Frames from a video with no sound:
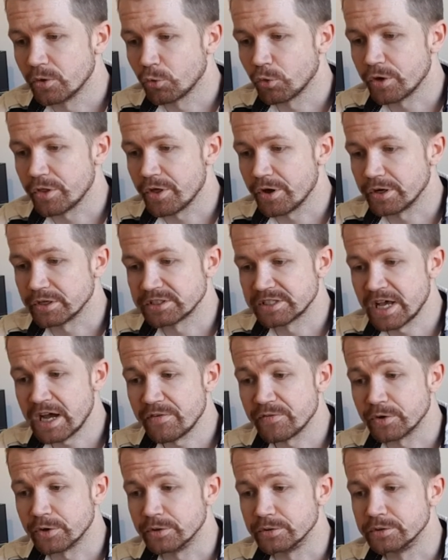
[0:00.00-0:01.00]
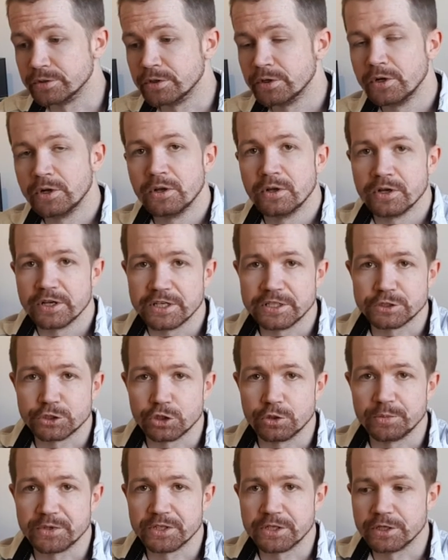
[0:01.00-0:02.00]
with a tavern in
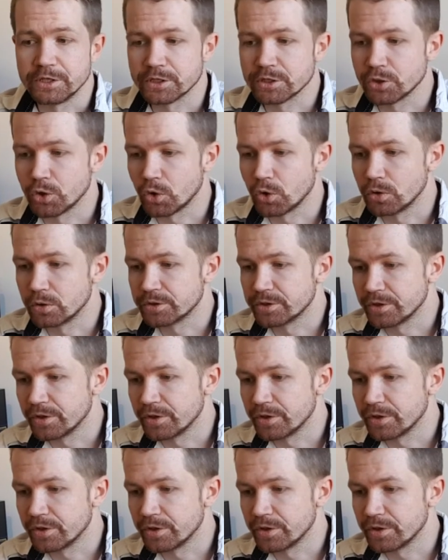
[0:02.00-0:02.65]
Germany called